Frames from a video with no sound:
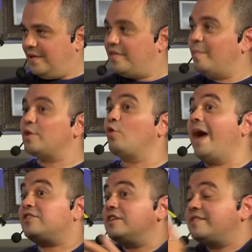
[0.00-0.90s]
Them unknown.
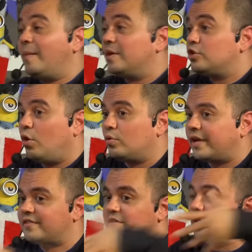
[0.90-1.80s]
Actually, them unknown
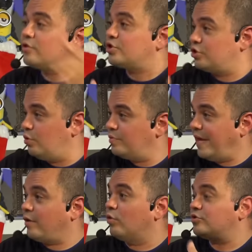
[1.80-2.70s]
is another show
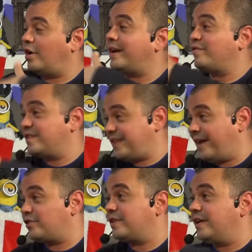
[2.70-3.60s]
that okay. goes on every
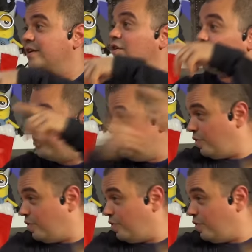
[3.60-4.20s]
Saturday from okay.